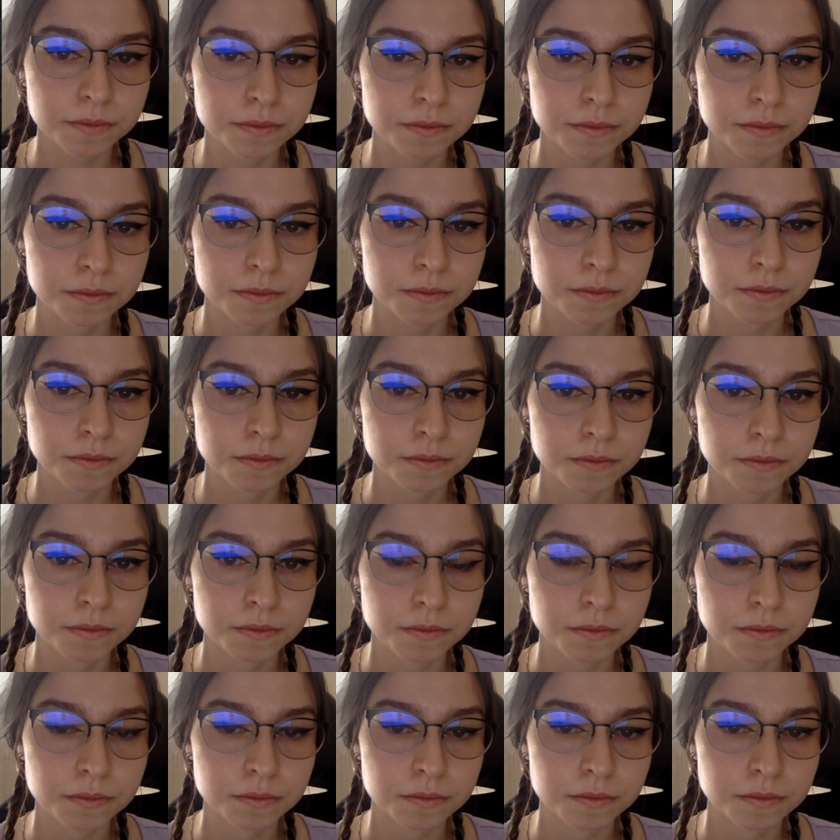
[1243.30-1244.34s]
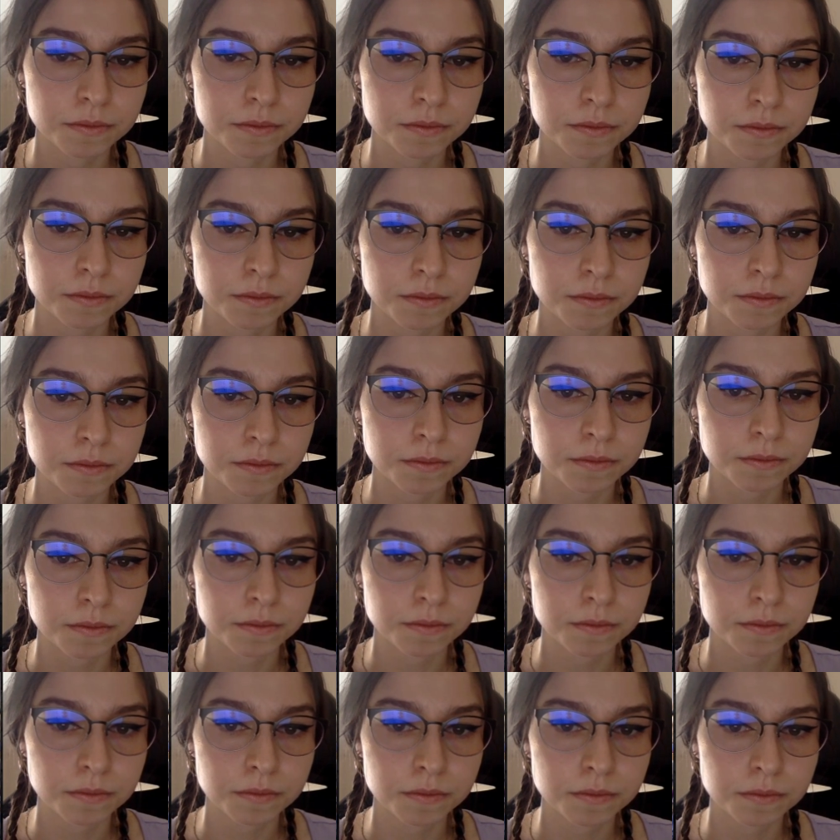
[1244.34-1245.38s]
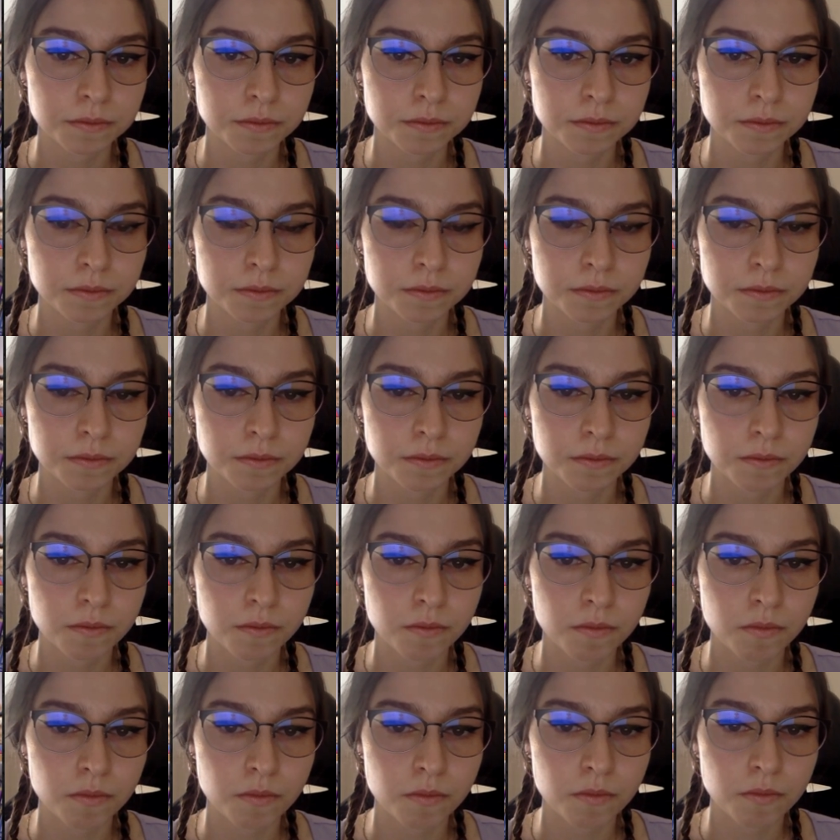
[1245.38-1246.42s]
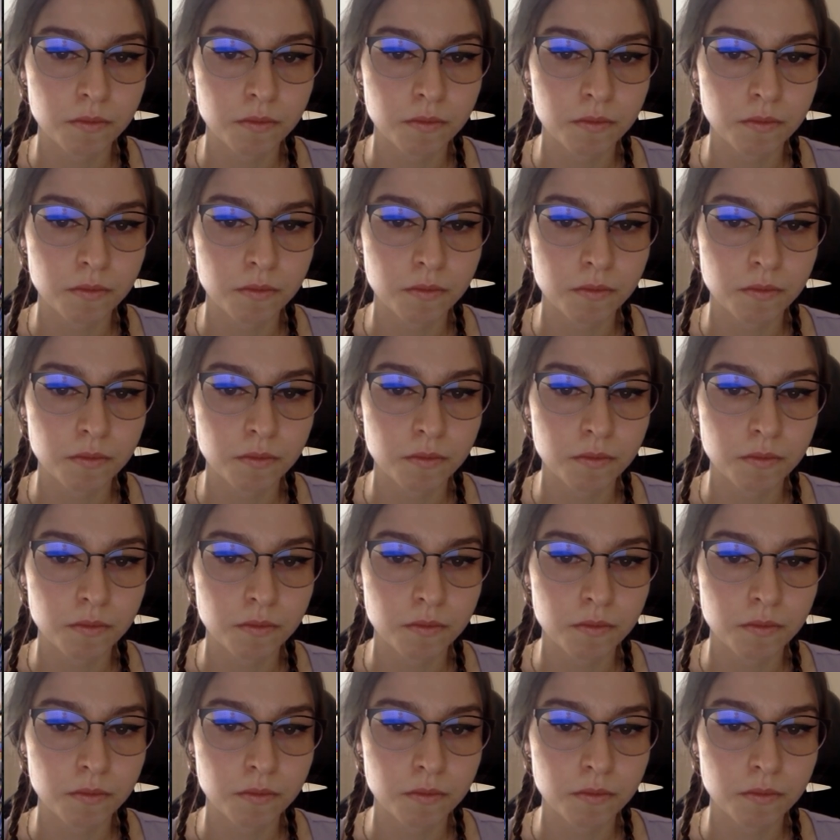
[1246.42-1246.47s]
The person shown says nothing.